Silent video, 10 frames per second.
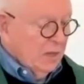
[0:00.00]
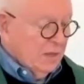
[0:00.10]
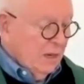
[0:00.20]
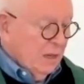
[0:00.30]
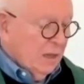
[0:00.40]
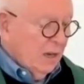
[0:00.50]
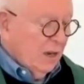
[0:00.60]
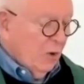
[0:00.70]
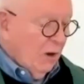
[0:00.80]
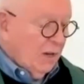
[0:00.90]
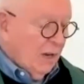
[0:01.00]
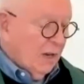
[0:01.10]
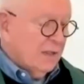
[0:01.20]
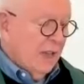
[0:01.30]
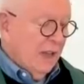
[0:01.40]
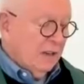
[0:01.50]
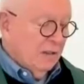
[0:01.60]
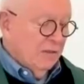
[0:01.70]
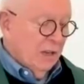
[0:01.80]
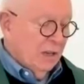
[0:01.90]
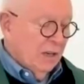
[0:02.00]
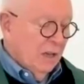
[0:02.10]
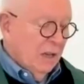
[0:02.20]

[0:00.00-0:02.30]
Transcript: cingulate cortex activate.